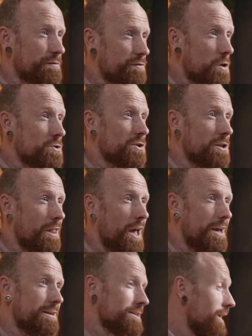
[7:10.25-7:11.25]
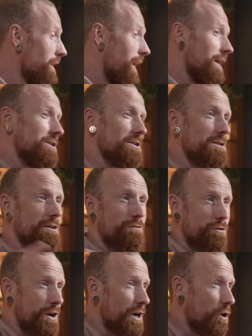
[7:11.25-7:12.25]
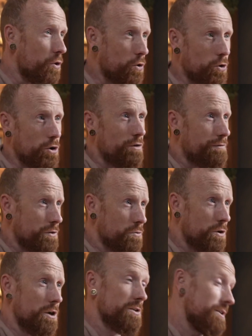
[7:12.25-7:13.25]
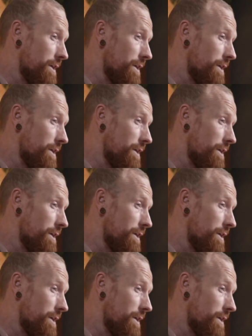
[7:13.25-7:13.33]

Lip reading: frozen lakes and delivering it all over the world.